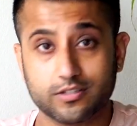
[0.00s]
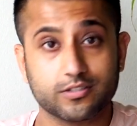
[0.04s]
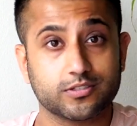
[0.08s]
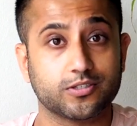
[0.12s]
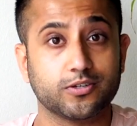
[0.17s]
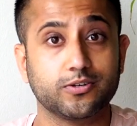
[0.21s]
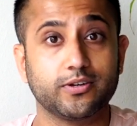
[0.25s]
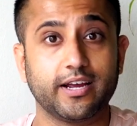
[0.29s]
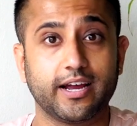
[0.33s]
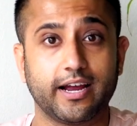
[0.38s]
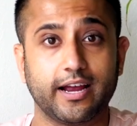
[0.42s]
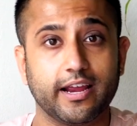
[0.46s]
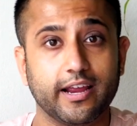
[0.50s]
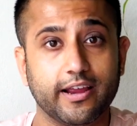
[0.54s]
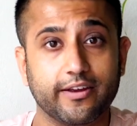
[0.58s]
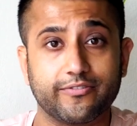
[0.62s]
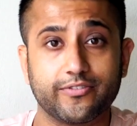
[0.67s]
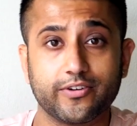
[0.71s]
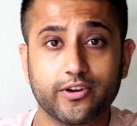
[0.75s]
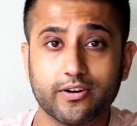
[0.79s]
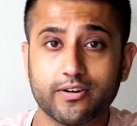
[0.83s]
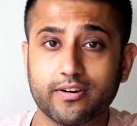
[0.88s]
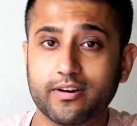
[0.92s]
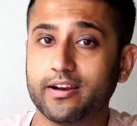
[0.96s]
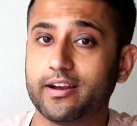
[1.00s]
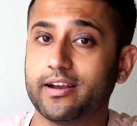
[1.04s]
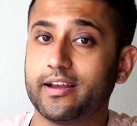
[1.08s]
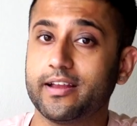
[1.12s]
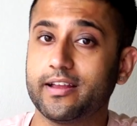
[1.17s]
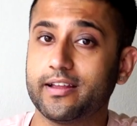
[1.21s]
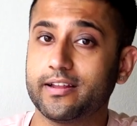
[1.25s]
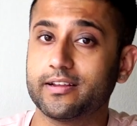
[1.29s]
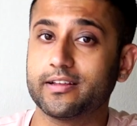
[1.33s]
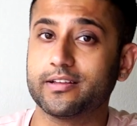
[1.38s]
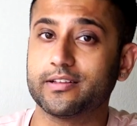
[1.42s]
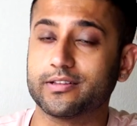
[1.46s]
So yeah, if you're
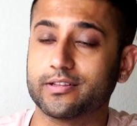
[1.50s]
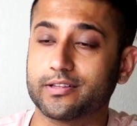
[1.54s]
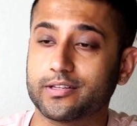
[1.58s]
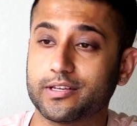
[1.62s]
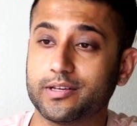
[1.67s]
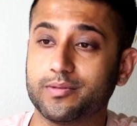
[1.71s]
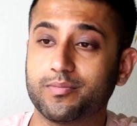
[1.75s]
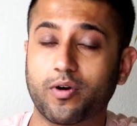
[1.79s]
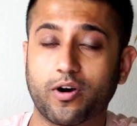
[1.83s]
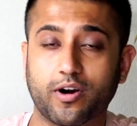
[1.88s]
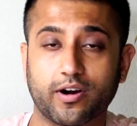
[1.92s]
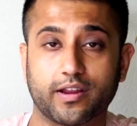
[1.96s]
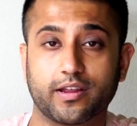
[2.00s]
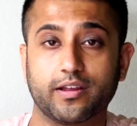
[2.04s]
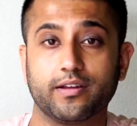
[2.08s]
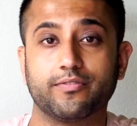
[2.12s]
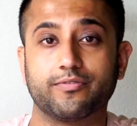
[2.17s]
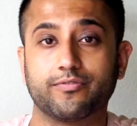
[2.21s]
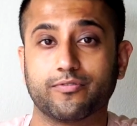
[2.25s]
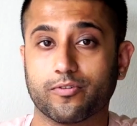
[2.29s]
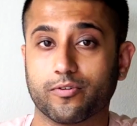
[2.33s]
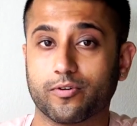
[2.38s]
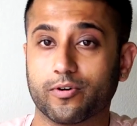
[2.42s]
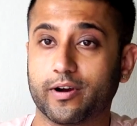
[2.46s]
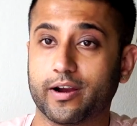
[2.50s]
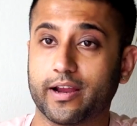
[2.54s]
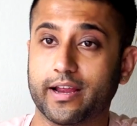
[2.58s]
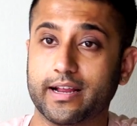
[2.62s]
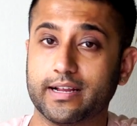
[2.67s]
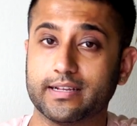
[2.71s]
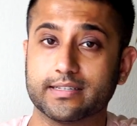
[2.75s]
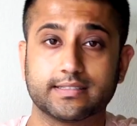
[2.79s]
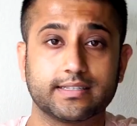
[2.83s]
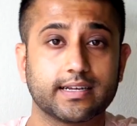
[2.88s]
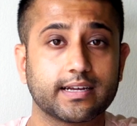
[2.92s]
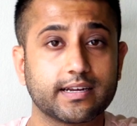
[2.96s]
in the market for
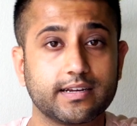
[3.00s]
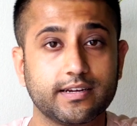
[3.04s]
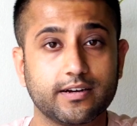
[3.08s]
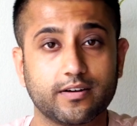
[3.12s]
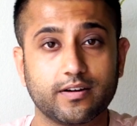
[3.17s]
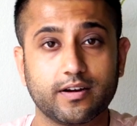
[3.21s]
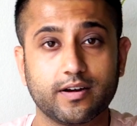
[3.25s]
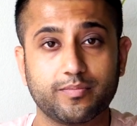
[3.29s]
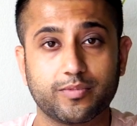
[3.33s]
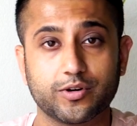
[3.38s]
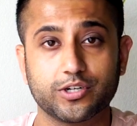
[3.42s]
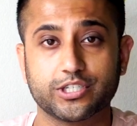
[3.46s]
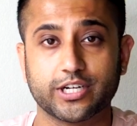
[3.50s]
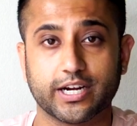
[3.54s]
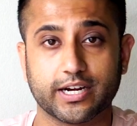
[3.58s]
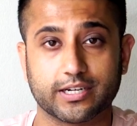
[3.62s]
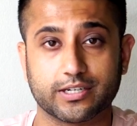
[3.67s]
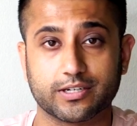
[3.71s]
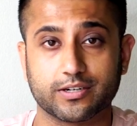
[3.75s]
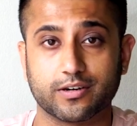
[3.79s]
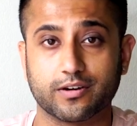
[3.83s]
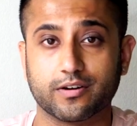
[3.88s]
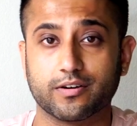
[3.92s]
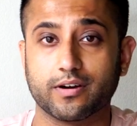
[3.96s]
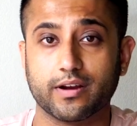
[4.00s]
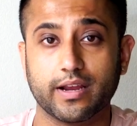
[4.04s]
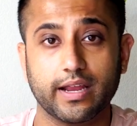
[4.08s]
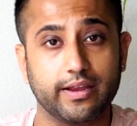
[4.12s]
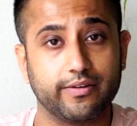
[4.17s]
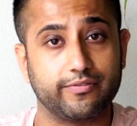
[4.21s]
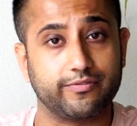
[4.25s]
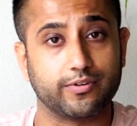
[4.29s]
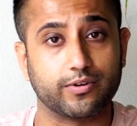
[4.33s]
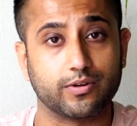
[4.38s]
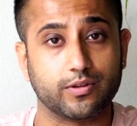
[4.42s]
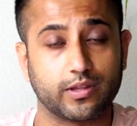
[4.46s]
a secondary projector,
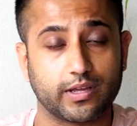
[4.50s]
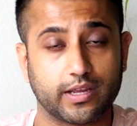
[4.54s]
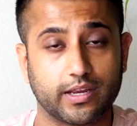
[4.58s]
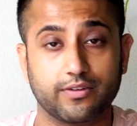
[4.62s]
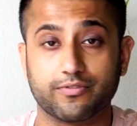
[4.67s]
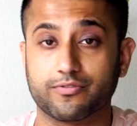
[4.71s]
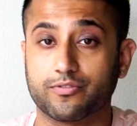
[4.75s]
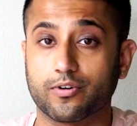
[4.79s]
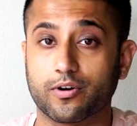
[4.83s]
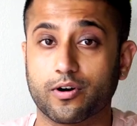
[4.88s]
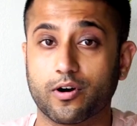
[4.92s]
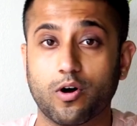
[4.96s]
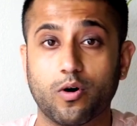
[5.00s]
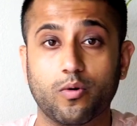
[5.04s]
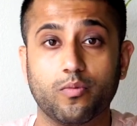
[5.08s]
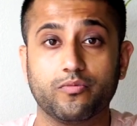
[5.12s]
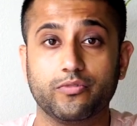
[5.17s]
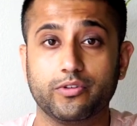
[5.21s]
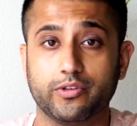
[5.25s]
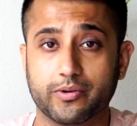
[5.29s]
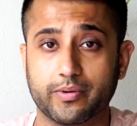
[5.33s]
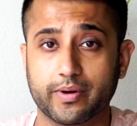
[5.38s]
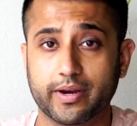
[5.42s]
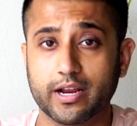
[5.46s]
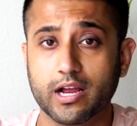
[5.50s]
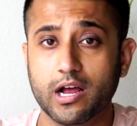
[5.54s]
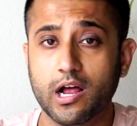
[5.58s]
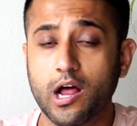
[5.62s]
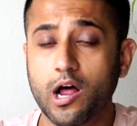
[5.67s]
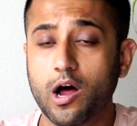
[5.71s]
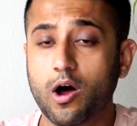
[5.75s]
if you're looking for home viewing,